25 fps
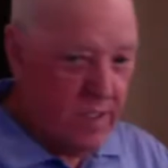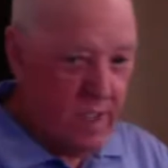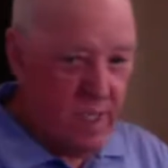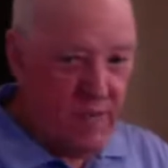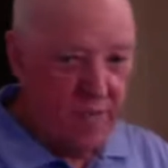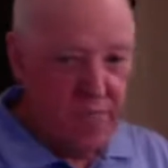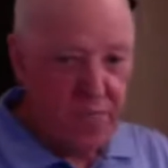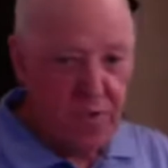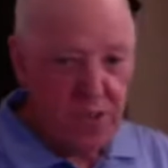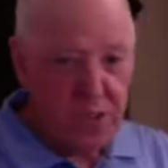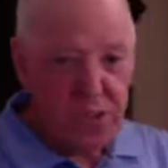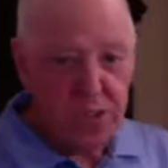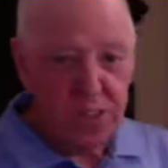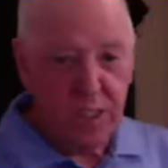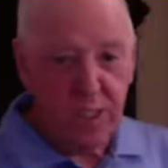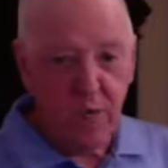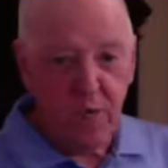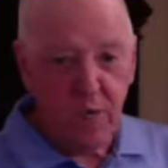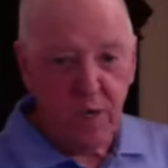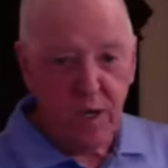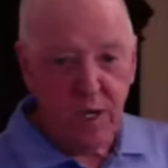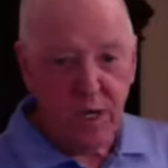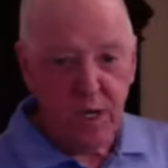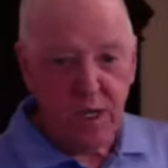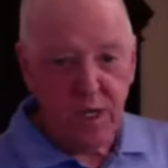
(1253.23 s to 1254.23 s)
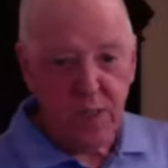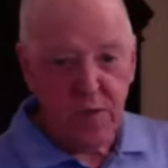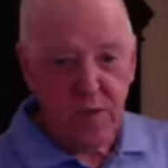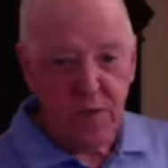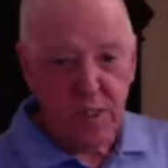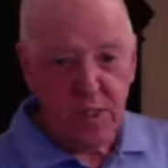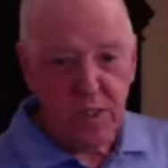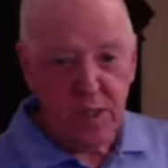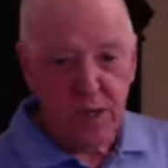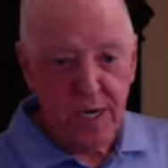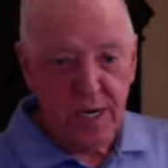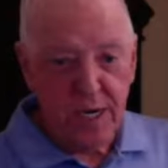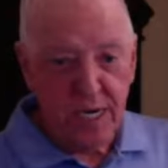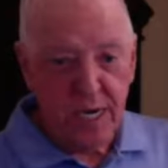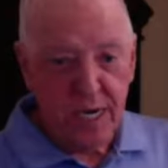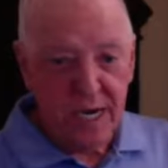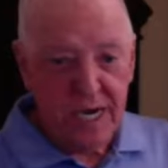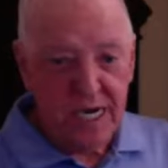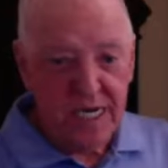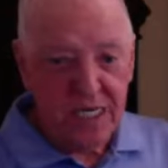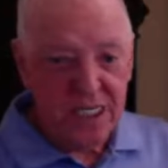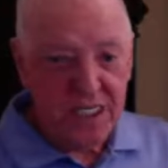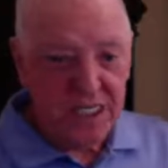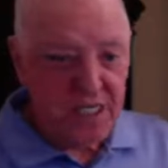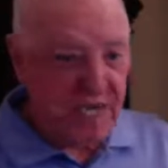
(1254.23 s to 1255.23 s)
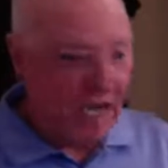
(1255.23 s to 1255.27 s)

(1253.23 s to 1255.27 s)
Now, the first thing we've got to do in training is